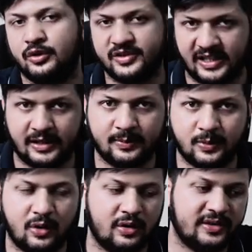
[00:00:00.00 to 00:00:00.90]
set
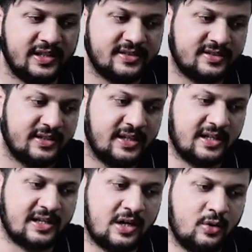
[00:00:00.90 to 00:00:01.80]
up on this
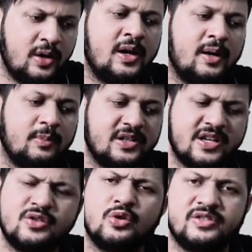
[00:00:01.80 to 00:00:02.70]
account, but
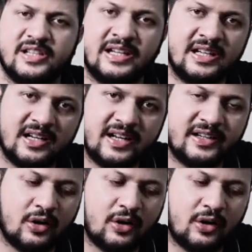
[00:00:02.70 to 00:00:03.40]
there's no signal yet,